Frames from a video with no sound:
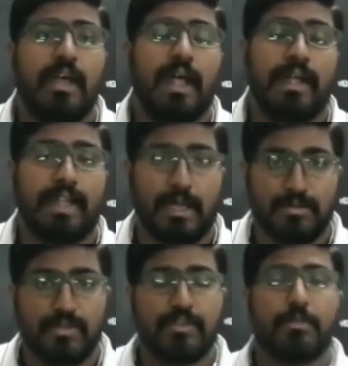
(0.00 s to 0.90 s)
and
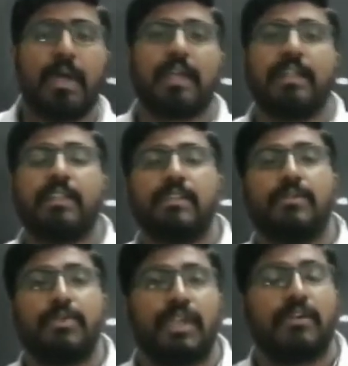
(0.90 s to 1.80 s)
types of the magnet
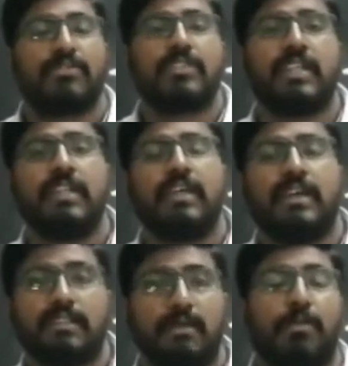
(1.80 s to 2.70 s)
we have seen,
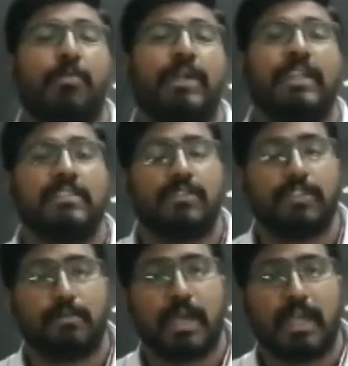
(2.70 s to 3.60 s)
the properties of
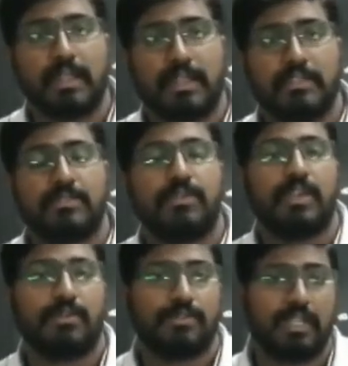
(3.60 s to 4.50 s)
the magnets we
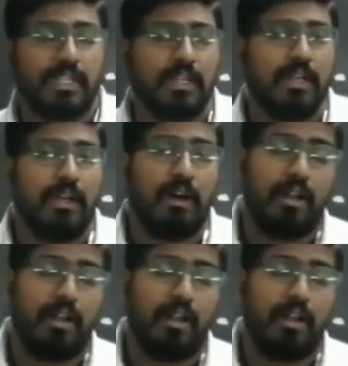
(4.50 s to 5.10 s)
have seen.